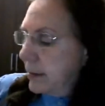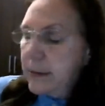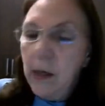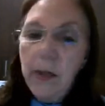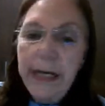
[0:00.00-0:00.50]

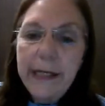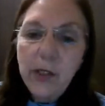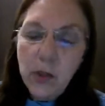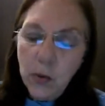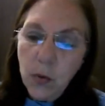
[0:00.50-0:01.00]
So
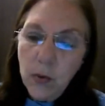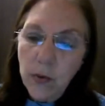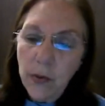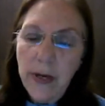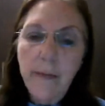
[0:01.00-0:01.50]
let's talk
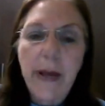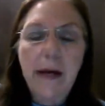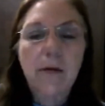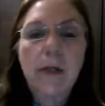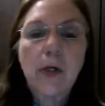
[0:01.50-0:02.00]

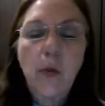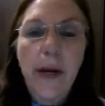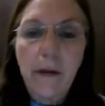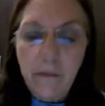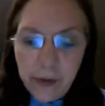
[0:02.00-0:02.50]
about the
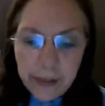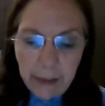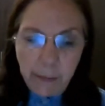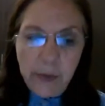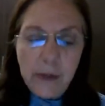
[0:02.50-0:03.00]
12
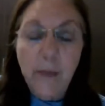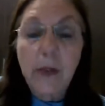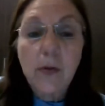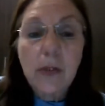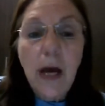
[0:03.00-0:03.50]
steps,
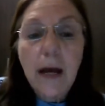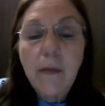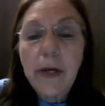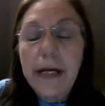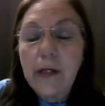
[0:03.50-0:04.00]
because
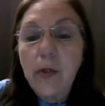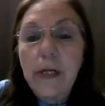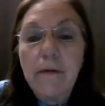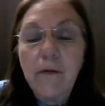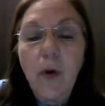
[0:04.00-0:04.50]
I'm going to
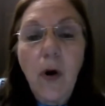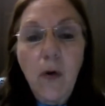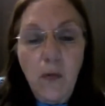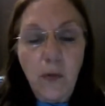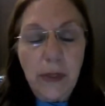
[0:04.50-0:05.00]
give you
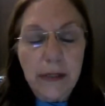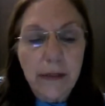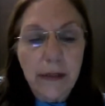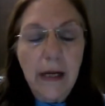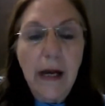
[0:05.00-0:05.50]
homework.
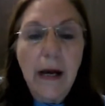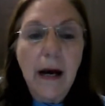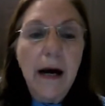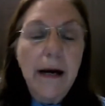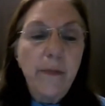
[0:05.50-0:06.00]

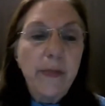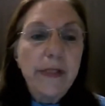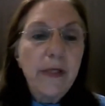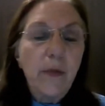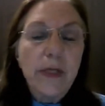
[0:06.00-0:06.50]
I'm
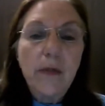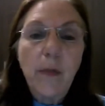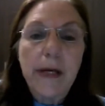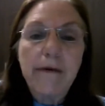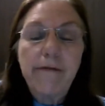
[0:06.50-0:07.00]
busy with
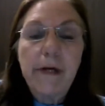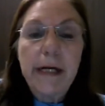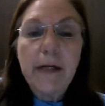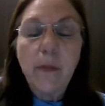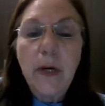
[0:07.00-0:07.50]
my
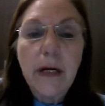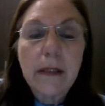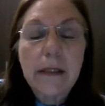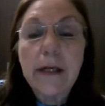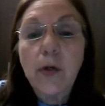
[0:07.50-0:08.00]
affiliate
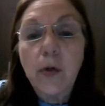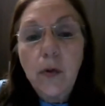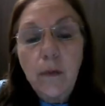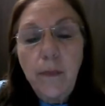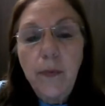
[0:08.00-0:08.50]
marketing
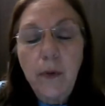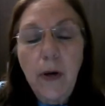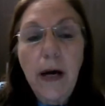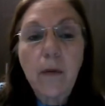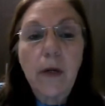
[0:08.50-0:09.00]
group.
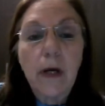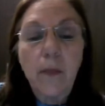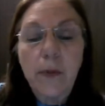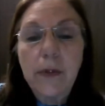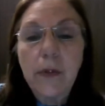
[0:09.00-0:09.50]
I will
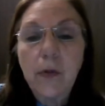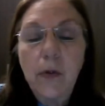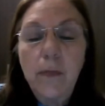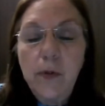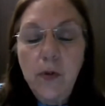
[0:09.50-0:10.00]
open the
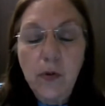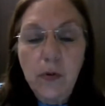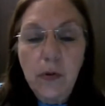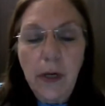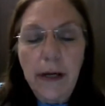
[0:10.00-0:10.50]
group soon.
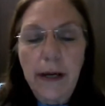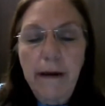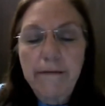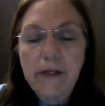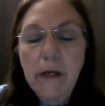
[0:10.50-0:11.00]
I
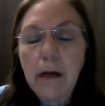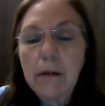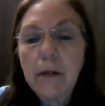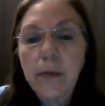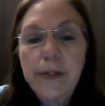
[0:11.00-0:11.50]
have
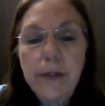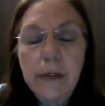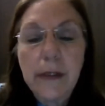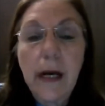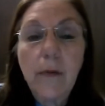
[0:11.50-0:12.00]
started with it
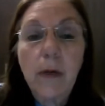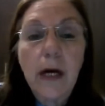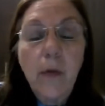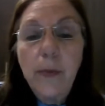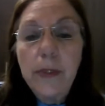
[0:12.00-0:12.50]
and I will
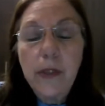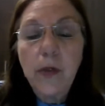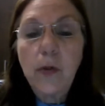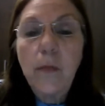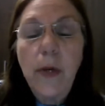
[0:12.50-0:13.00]
open the
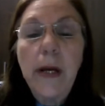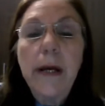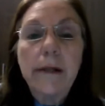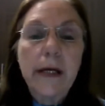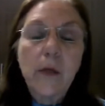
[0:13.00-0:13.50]
group
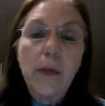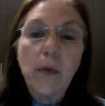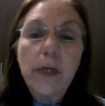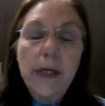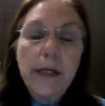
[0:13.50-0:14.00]
that we
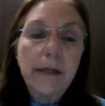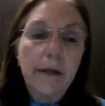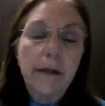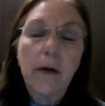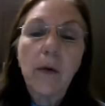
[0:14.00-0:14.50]
work
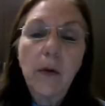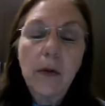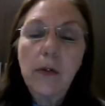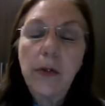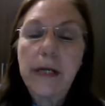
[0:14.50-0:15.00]

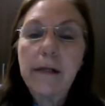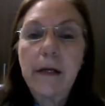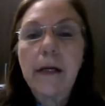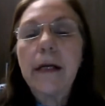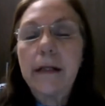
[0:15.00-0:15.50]
all
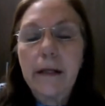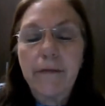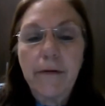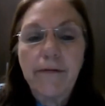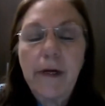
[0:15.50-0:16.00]
together in the
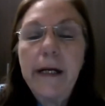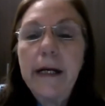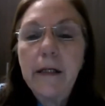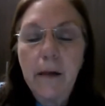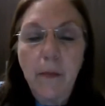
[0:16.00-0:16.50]

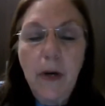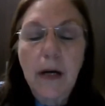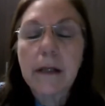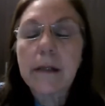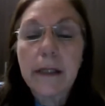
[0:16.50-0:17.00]
affiliate
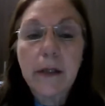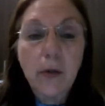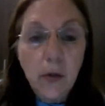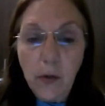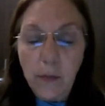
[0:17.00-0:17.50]
marketing
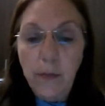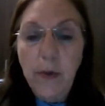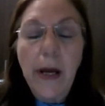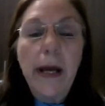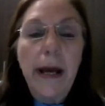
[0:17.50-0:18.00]
group.
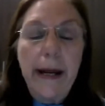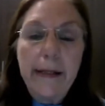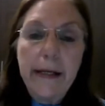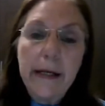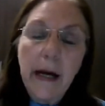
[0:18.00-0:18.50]

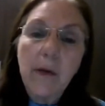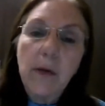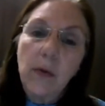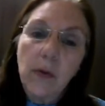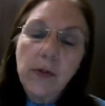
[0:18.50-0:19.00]
And then I
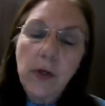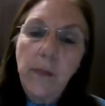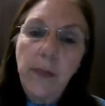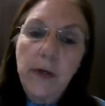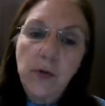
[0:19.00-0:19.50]
will also
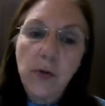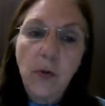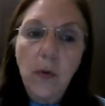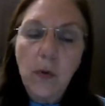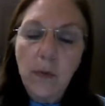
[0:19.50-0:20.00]
post
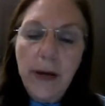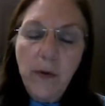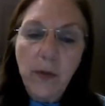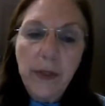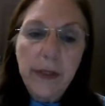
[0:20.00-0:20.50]
all my
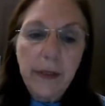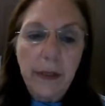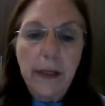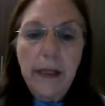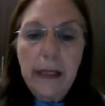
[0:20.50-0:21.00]
work
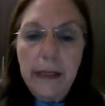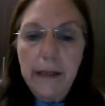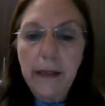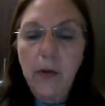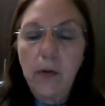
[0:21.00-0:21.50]

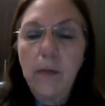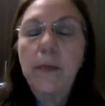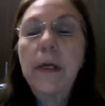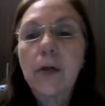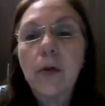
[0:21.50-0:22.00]
in the group
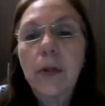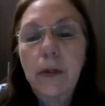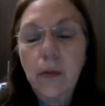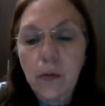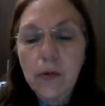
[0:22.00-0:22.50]
that you
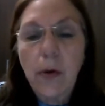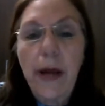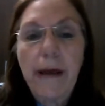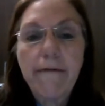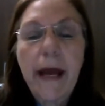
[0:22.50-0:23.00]
can also
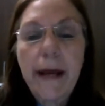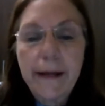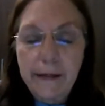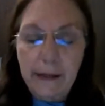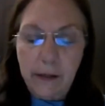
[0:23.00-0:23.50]
have
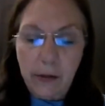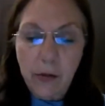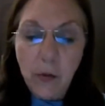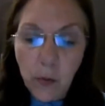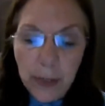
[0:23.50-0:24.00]
access
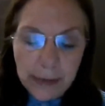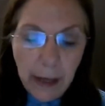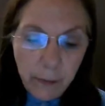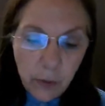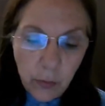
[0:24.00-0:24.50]
to what
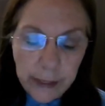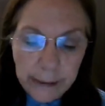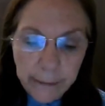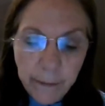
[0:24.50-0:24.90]
I'm doing.